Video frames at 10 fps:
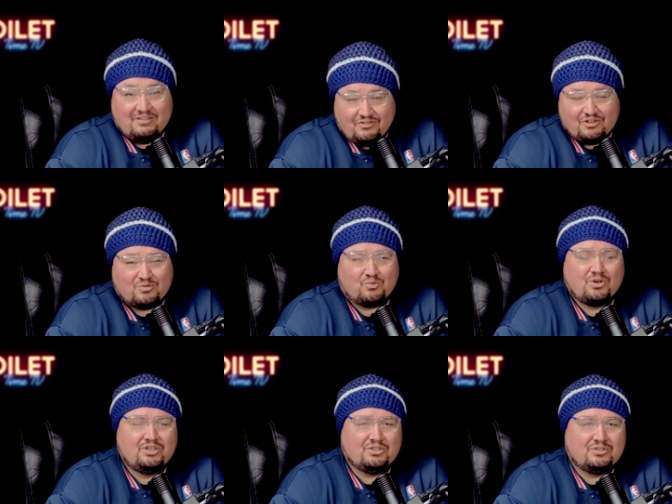If it's
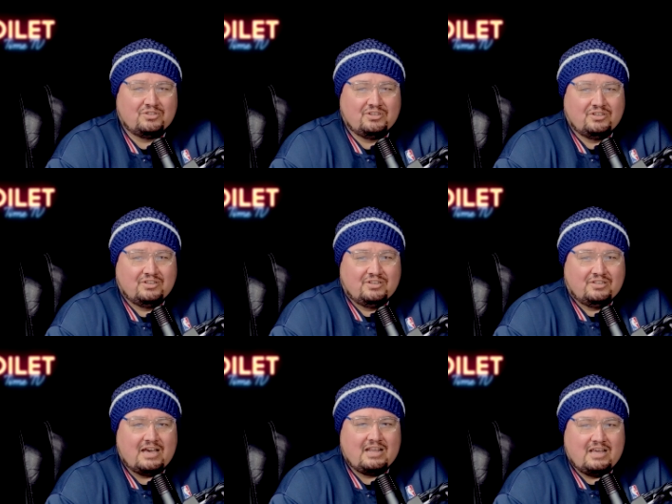real,
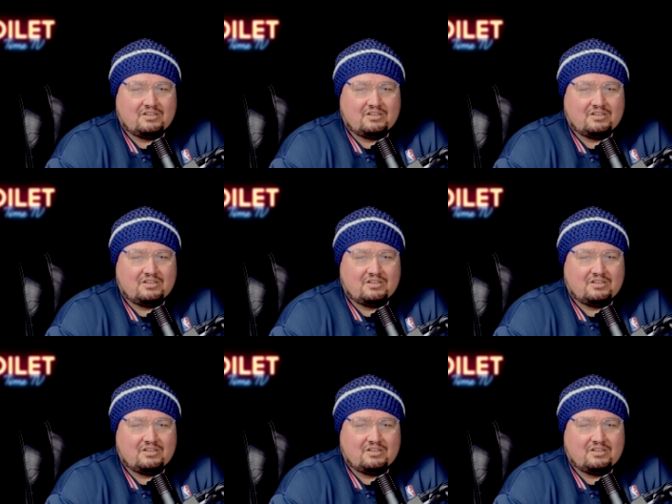that